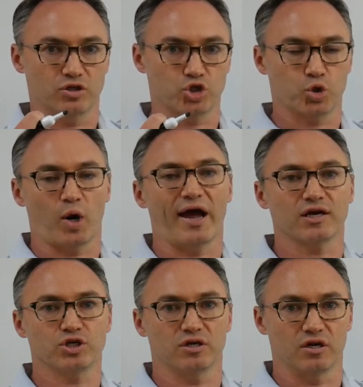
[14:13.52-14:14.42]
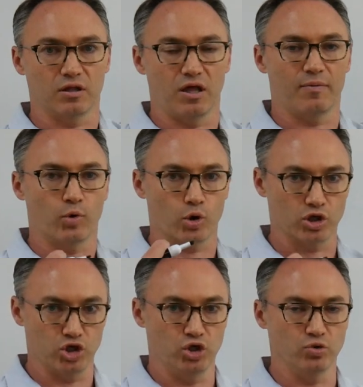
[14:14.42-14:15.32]
traction and a lot more
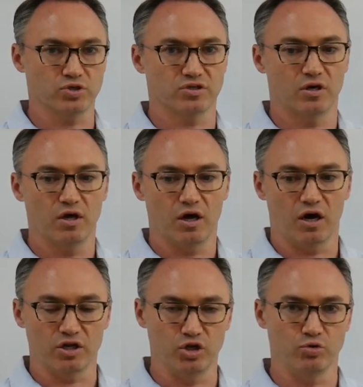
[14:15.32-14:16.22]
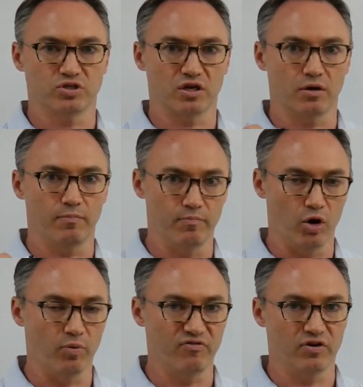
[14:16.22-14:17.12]
use using
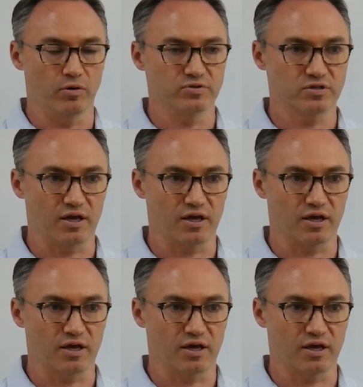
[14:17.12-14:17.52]
mobile phones.